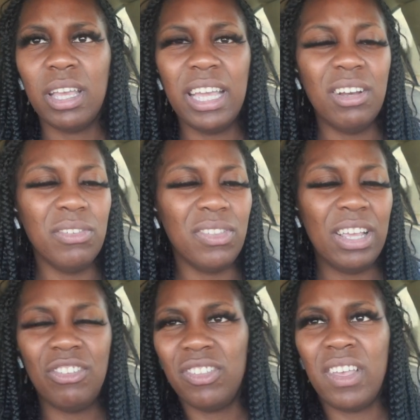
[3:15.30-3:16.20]
it don't
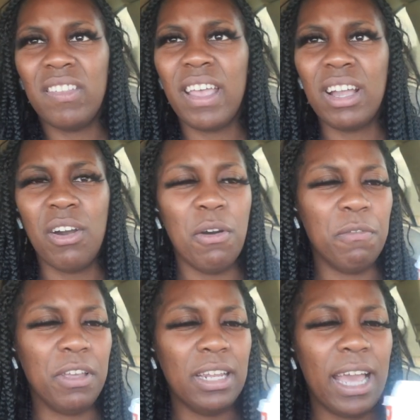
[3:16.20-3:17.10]
it just tastes like
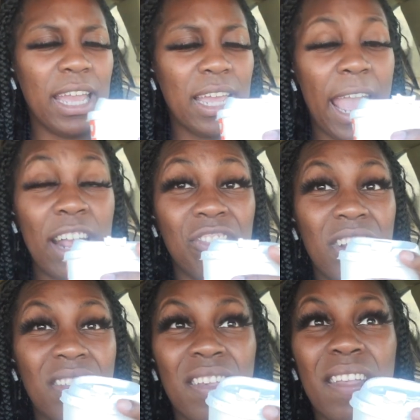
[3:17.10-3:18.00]
coffee like
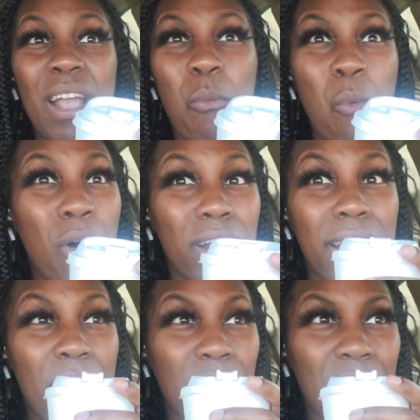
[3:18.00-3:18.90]
actually it tastes like watered
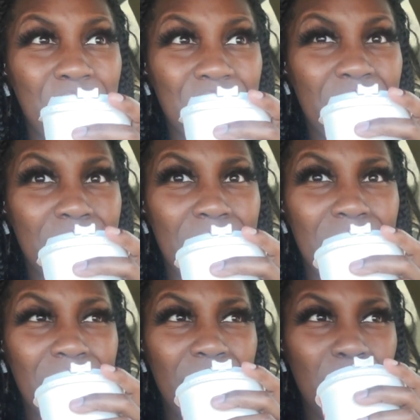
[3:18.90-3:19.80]
down coffee at
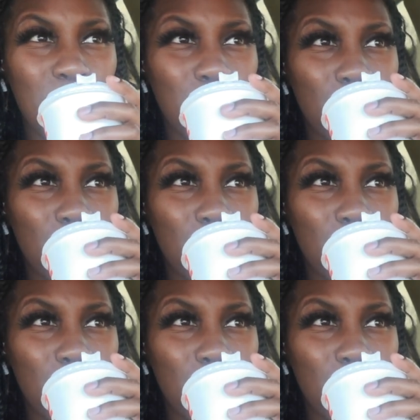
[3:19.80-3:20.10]
that like